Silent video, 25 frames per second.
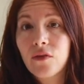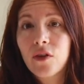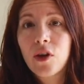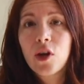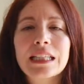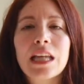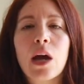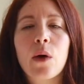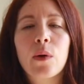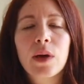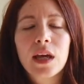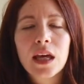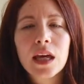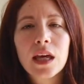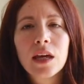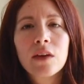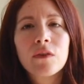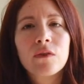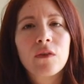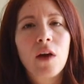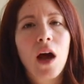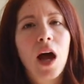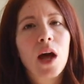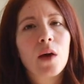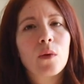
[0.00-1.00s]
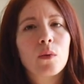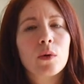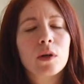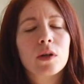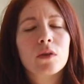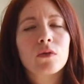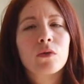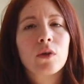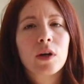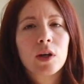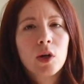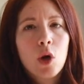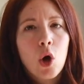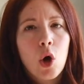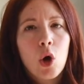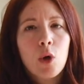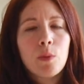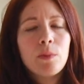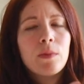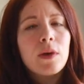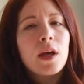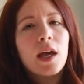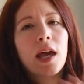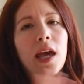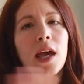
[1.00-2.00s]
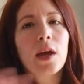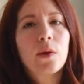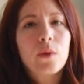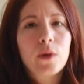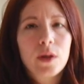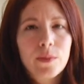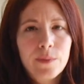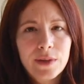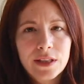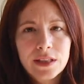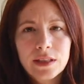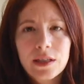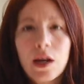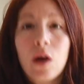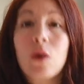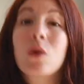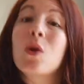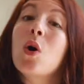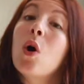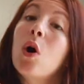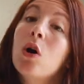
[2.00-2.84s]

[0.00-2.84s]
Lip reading: Now, if I would have went home, I would have missed out.